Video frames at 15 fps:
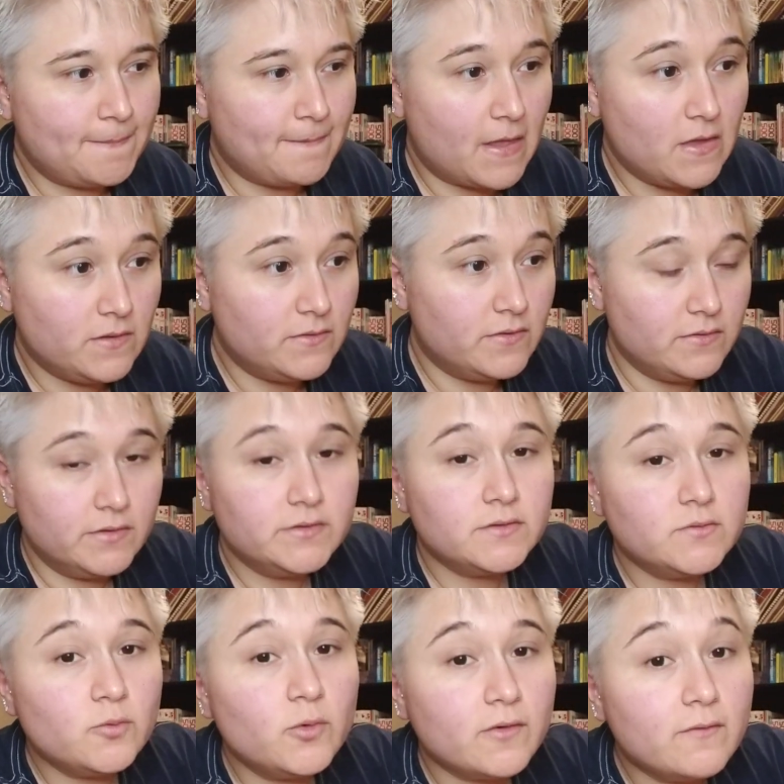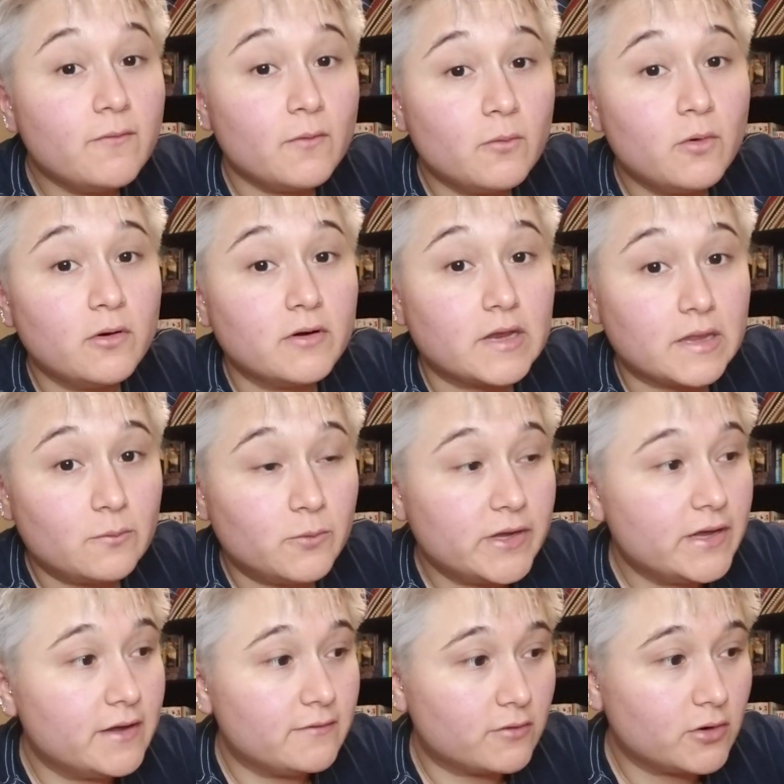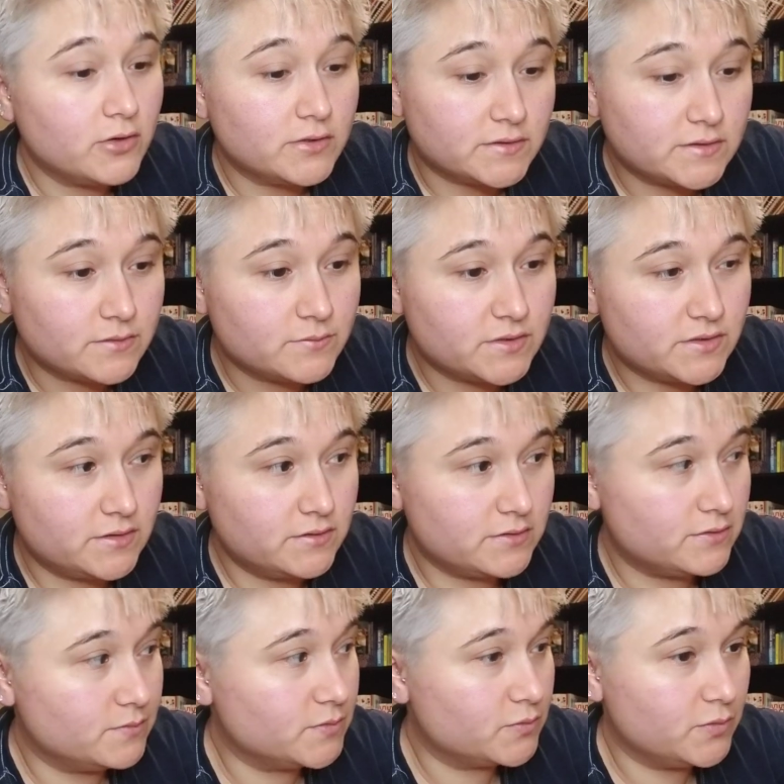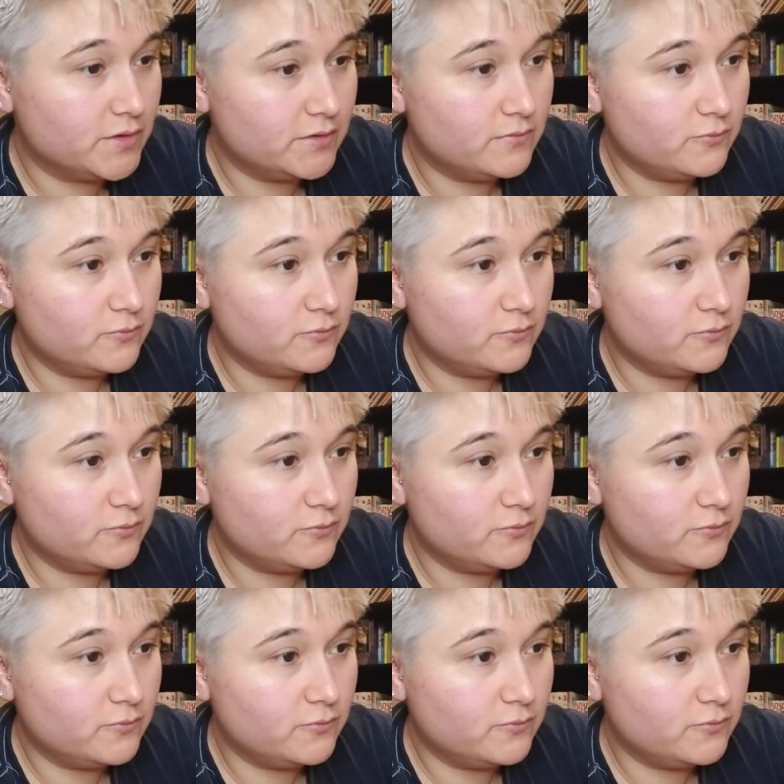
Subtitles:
and this is word for word that we have heard some systems when